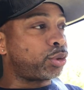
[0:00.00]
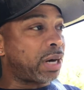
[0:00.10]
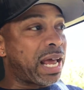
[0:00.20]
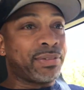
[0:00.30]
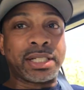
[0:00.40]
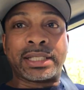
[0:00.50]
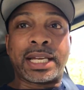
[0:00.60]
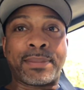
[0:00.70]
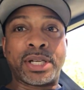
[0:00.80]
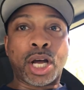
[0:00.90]
drive it
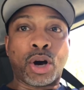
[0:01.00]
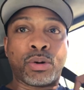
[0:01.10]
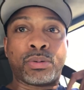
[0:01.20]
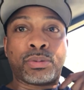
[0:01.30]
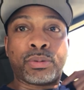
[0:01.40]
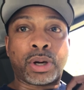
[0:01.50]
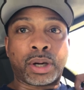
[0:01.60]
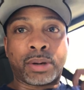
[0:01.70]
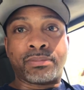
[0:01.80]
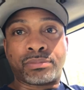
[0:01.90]
and let me know
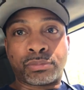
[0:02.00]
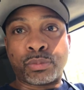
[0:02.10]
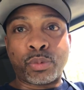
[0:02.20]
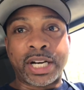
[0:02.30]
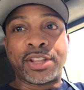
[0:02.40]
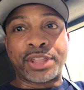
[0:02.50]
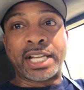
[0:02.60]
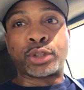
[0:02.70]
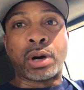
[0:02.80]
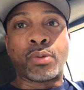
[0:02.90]
uh, what he
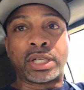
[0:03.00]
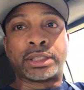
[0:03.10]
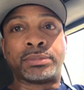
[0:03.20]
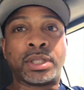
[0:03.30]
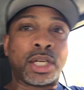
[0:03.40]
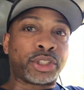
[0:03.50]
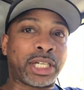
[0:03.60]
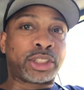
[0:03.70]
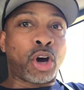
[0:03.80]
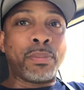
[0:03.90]
thinks is wrong with it.
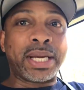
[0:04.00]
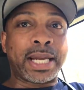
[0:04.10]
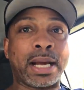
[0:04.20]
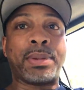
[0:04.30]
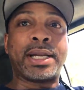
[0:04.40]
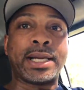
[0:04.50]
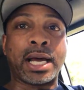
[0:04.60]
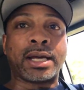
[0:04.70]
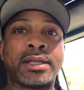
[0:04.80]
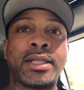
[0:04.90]
So let's go meet him and then
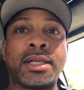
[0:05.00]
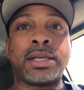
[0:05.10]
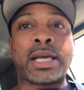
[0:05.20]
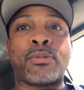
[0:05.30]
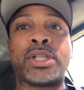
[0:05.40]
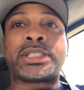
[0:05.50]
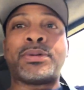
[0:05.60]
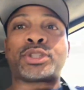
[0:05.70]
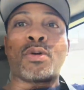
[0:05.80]
uh, and we'll see what's